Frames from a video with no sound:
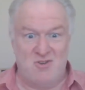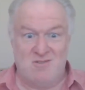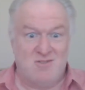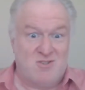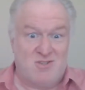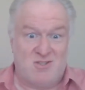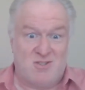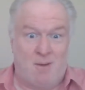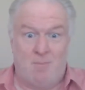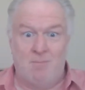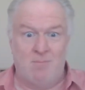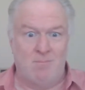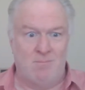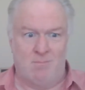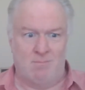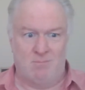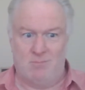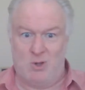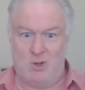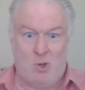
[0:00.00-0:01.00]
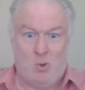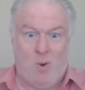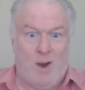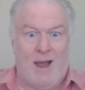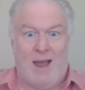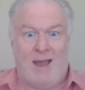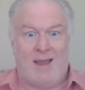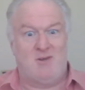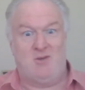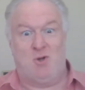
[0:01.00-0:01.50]
Some
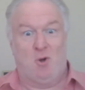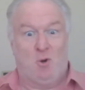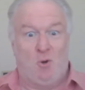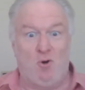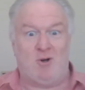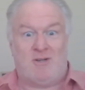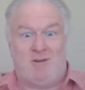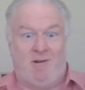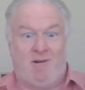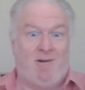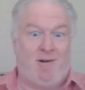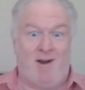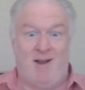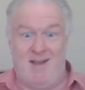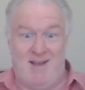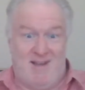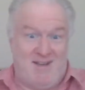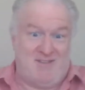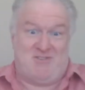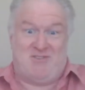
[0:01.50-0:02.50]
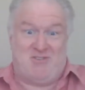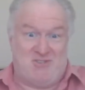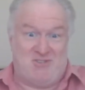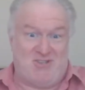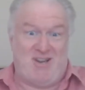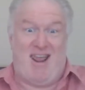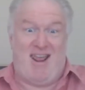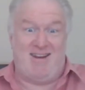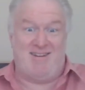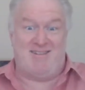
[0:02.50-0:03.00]
quack doctor has
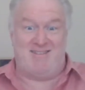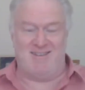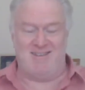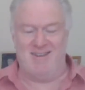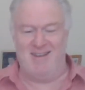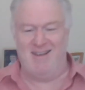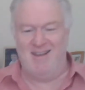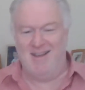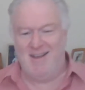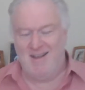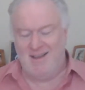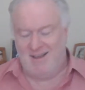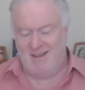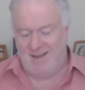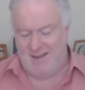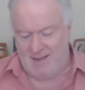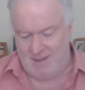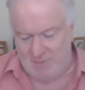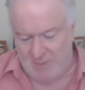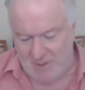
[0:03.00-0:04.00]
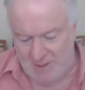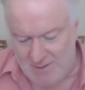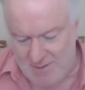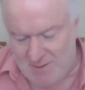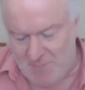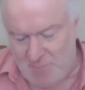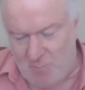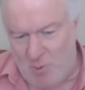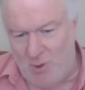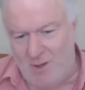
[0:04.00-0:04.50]
said. Anyway,
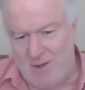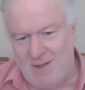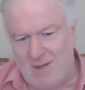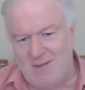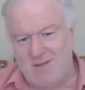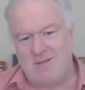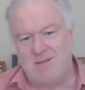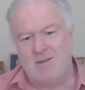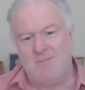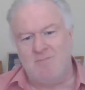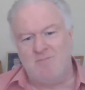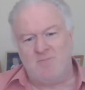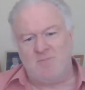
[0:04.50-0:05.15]
the point is,